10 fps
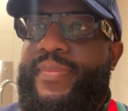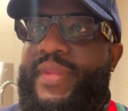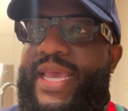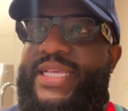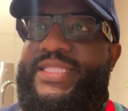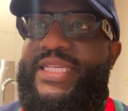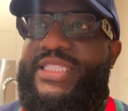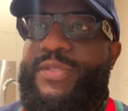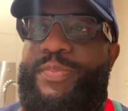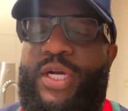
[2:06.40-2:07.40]
a
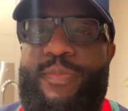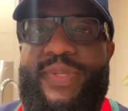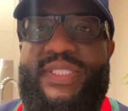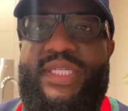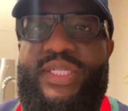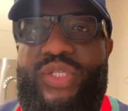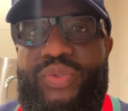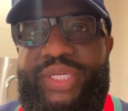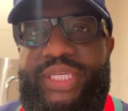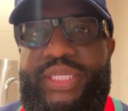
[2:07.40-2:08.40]
sense of purpose and
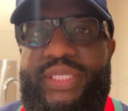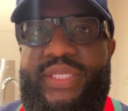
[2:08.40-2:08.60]
duty?